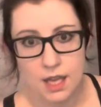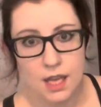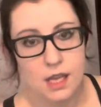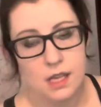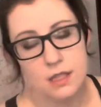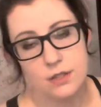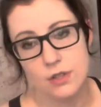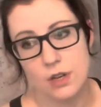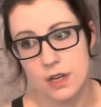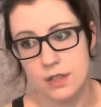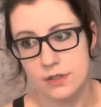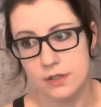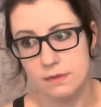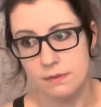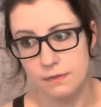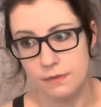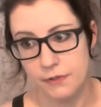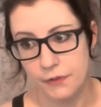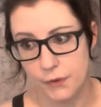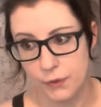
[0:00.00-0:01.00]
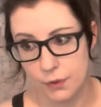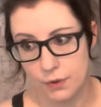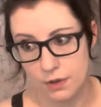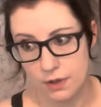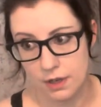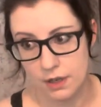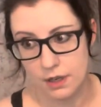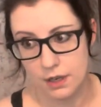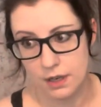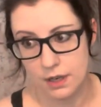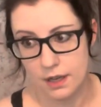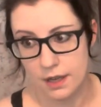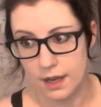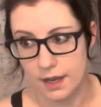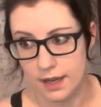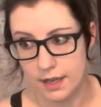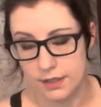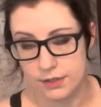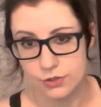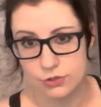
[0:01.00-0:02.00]
It's awesome for
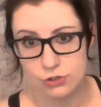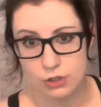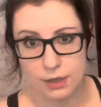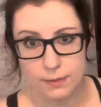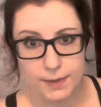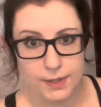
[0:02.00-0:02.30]
scrubbing